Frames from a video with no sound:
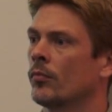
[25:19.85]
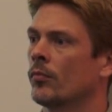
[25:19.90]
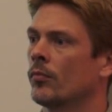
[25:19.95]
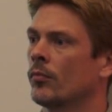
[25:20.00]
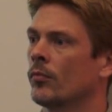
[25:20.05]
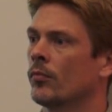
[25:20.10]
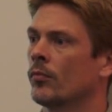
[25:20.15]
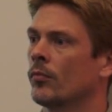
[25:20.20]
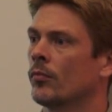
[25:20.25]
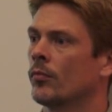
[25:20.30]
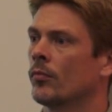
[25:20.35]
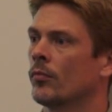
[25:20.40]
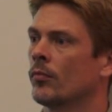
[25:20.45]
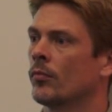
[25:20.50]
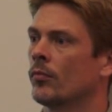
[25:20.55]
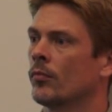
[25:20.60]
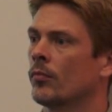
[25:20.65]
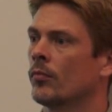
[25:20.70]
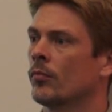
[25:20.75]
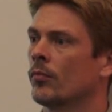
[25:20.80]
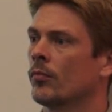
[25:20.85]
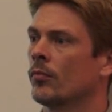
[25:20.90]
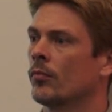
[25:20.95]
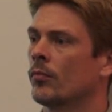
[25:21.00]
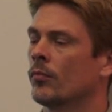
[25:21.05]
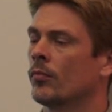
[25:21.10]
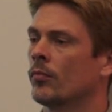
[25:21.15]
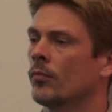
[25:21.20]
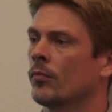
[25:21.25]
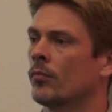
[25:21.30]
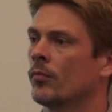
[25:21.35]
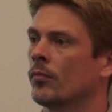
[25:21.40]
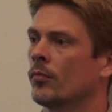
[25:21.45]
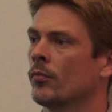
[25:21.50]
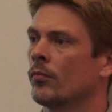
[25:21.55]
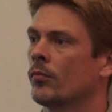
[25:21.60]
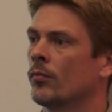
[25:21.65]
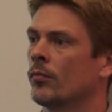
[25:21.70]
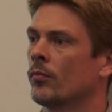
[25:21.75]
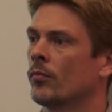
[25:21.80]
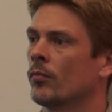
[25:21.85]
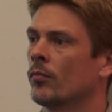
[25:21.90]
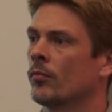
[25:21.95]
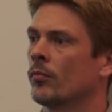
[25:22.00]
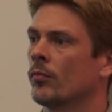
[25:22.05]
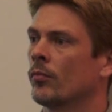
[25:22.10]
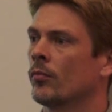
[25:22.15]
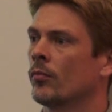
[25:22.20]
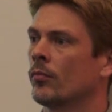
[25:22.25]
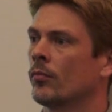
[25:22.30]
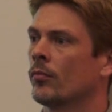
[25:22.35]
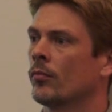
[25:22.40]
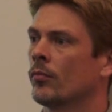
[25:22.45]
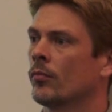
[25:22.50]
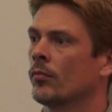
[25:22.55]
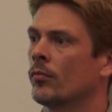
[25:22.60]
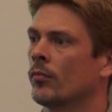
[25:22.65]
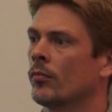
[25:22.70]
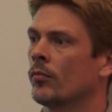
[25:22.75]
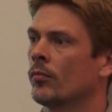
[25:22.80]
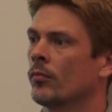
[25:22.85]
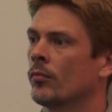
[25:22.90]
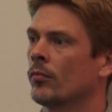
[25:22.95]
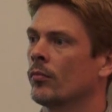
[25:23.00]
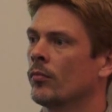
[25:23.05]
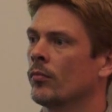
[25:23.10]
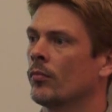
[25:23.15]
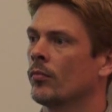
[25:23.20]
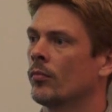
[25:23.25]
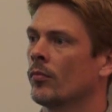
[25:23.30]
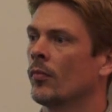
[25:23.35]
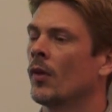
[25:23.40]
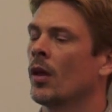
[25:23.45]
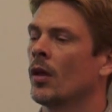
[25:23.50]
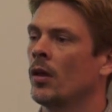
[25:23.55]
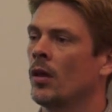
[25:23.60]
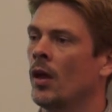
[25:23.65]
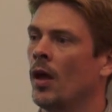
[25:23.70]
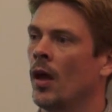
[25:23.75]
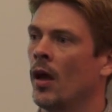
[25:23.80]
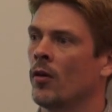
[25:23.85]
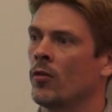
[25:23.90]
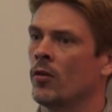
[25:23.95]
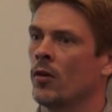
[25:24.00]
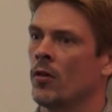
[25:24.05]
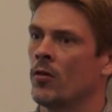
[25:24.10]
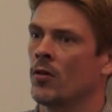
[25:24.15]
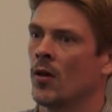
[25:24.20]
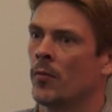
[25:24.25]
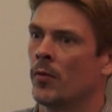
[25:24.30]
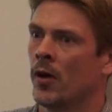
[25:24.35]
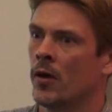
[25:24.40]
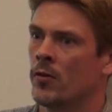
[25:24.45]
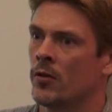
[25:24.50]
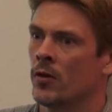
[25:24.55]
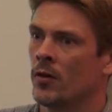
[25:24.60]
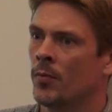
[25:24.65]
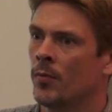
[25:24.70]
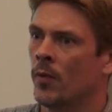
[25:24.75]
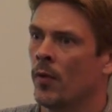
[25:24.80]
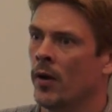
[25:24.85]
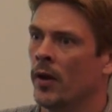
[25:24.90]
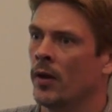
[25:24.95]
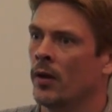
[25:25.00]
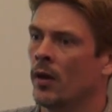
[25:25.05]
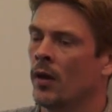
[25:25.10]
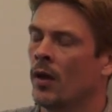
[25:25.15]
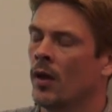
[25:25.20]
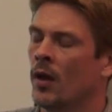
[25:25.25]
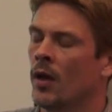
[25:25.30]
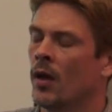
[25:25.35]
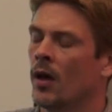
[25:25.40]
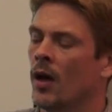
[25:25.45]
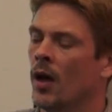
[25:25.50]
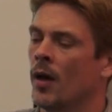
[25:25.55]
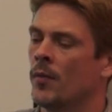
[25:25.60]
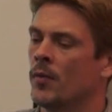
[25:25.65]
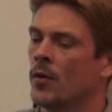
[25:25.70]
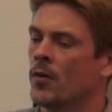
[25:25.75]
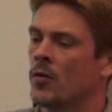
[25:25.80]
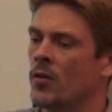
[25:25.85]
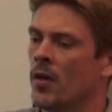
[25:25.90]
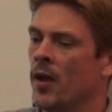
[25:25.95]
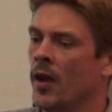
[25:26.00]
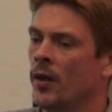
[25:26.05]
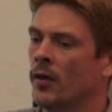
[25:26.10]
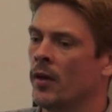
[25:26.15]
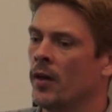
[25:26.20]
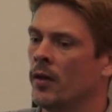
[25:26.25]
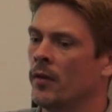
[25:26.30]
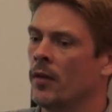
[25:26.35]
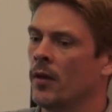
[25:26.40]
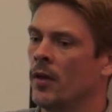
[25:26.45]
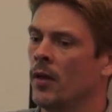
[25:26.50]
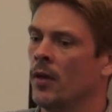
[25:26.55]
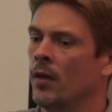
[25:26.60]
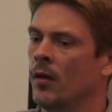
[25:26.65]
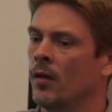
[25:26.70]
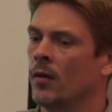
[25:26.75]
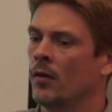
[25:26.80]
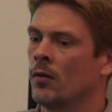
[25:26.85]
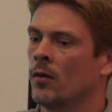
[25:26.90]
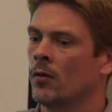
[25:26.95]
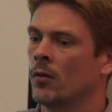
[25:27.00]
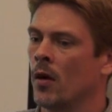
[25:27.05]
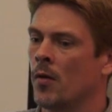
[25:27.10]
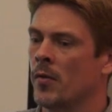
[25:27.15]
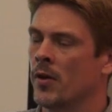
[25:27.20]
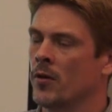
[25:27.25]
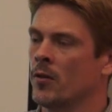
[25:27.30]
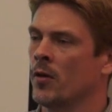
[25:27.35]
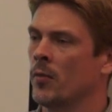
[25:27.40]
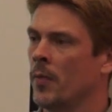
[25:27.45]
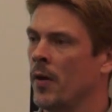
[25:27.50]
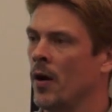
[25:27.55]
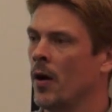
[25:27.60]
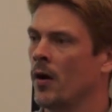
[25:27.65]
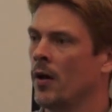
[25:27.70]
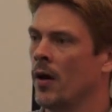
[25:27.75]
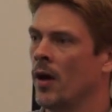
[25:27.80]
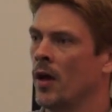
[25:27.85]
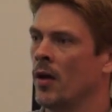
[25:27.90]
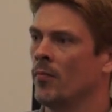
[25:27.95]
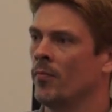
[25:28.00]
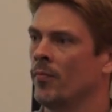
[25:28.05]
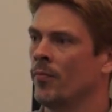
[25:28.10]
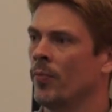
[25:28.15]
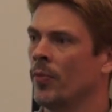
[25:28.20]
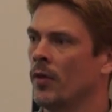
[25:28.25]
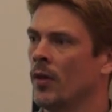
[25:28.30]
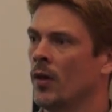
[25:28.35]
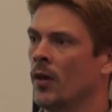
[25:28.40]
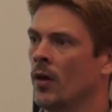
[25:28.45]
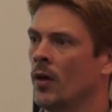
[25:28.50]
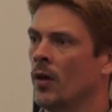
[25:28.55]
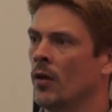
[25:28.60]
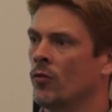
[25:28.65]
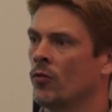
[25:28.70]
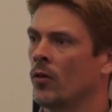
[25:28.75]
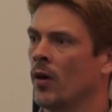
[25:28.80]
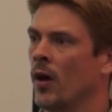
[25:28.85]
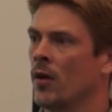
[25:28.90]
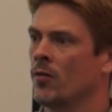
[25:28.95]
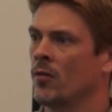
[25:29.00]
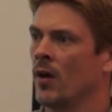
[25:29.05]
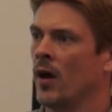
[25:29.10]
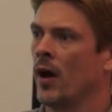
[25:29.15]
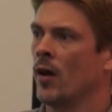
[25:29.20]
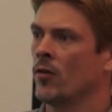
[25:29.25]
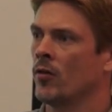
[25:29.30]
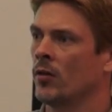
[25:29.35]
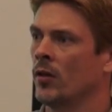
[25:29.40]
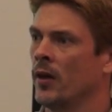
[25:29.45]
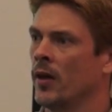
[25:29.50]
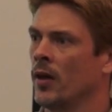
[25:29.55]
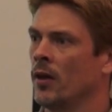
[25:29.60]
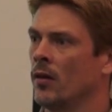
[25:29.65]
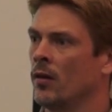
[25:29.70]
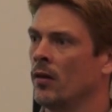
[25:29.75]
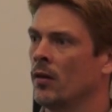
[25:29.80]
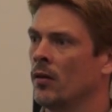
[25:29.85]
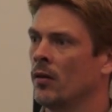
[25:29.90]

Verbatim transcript: uh, expectation and all of this. Yeah, so you're summarizing your point. Um, you're saying that the deterministic paradigm tries to isolate